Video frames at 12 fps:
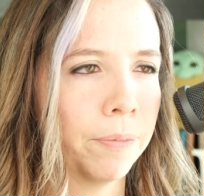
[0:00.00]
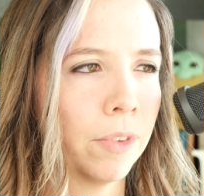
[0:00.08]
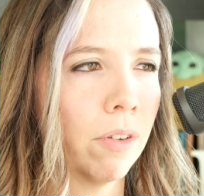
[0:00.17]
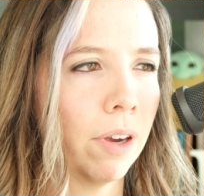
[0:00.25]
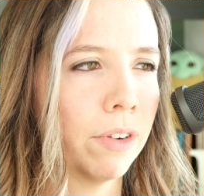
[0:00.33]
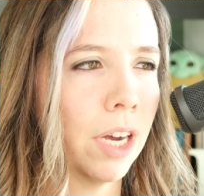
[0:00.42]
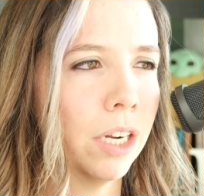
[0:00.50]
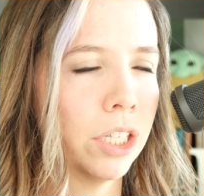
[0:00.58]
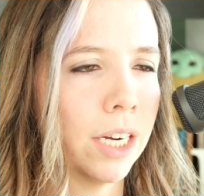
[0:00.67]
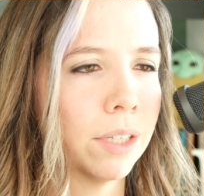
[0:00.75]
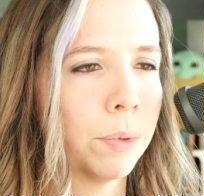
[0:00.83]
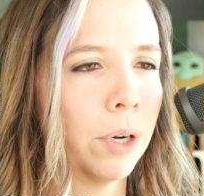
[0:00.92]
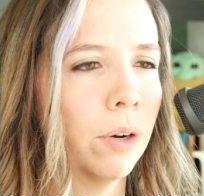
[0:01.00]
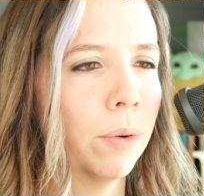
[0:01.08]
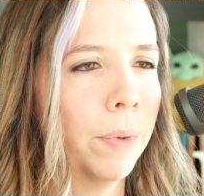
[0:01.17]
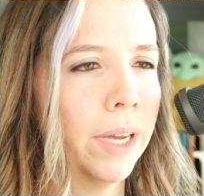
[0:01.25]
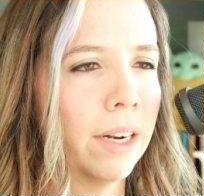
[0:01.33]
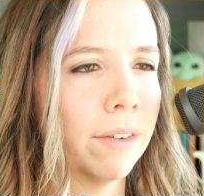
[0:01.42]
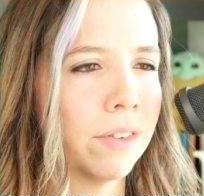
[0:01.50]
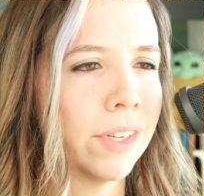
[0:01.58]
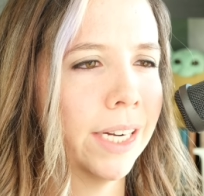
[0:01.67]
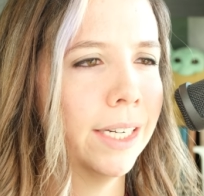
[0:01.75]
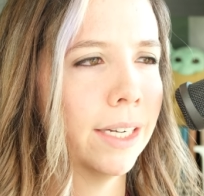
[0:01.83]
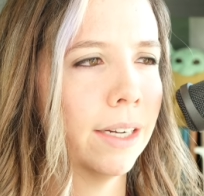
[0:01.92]
So I've got Jasper open, I've
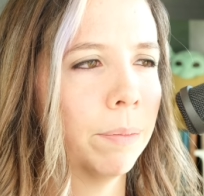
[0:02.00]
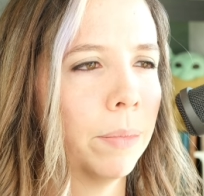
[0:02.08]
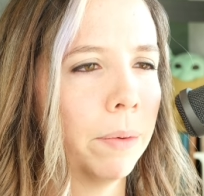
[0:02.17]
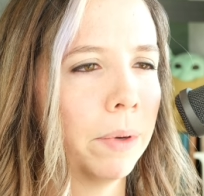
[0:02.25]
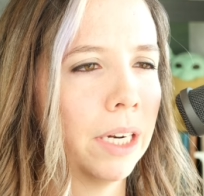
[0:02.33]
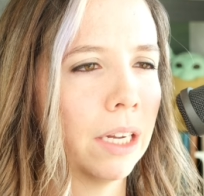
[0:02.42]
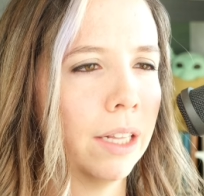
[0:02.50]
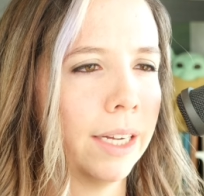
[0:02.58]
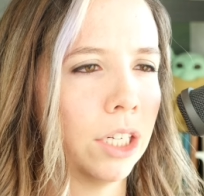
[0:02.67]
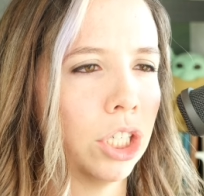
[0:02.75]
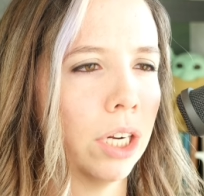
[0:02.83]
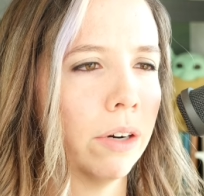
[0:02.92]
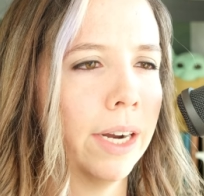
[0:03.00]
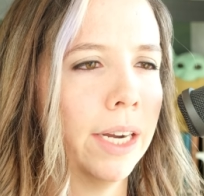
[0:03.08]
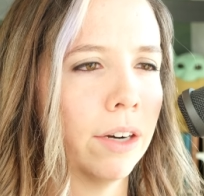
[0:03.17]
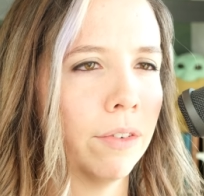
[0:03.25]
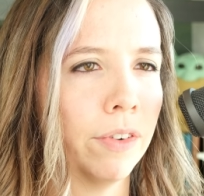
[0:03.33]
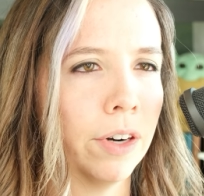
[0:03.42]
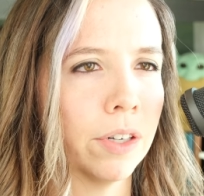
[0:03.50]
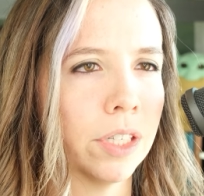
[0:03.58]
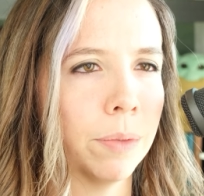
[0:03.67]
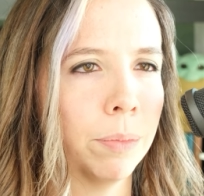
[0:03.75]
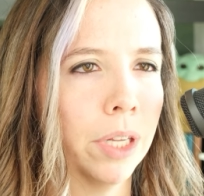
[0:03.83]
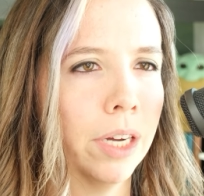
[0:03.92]
signed up, I'm gonna click generate your
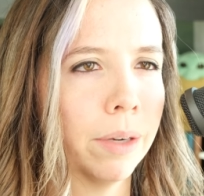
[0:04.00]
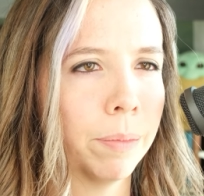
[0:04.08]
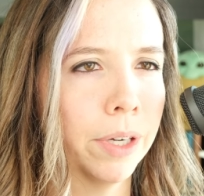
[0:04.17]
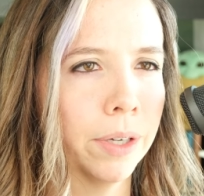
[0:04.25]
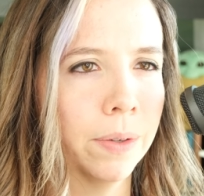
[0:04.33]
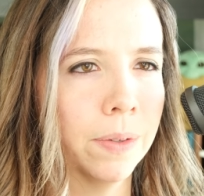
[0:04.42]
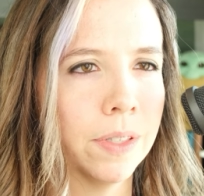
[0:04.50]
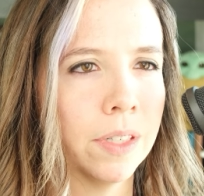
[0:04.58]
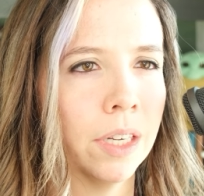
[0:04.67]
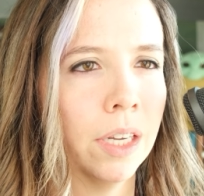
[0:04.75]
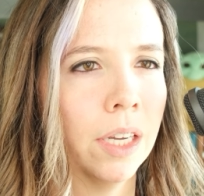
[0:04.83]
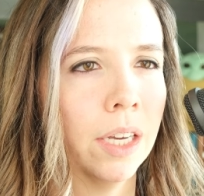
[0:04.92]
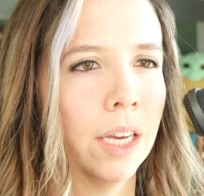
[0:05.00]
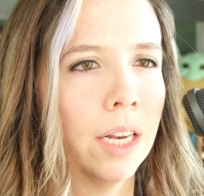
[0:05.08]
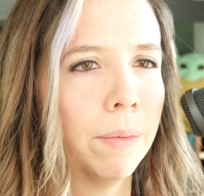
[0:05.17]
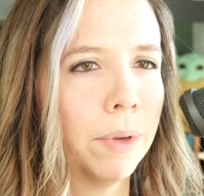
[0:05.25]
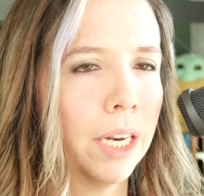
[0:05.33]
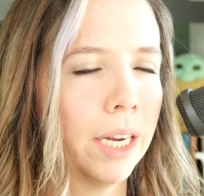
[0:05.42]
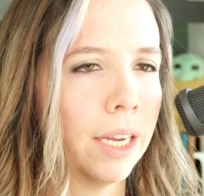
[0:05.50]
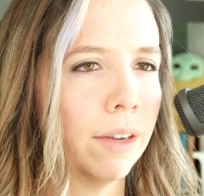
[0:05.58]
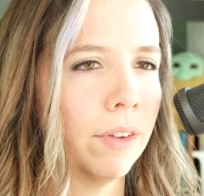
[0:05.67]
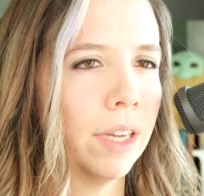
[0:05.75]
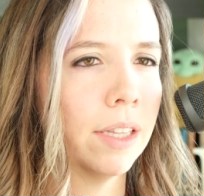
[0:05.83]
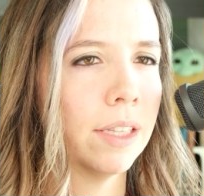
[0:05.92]
first blog post, and I'm gonna
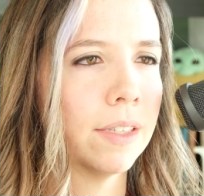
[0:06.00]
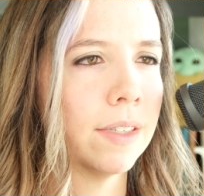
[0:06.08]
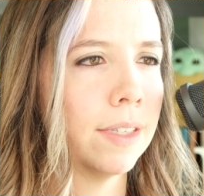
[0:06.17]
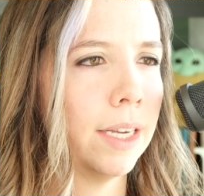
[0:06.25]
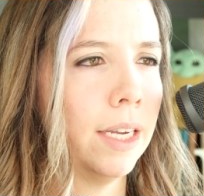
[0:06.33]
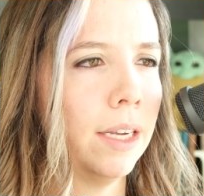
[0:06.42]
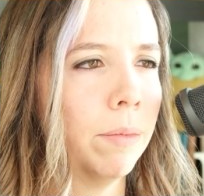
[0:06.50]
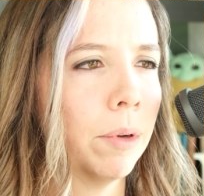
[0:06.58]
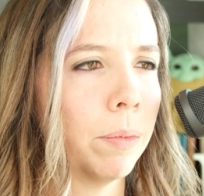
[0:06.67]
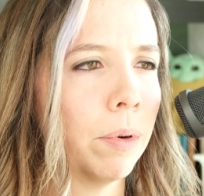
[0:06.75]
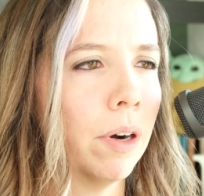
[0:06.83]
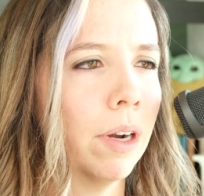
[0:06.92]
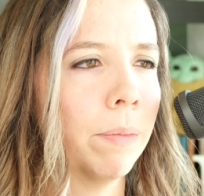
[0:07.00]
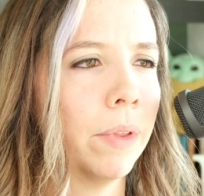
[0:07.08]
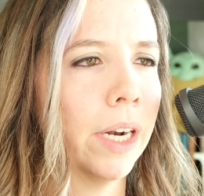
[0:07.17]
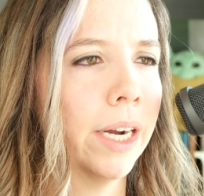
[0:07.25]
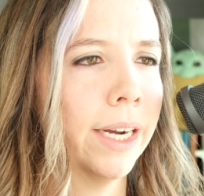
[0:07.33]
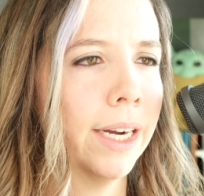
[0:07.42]
give it the same prompt that I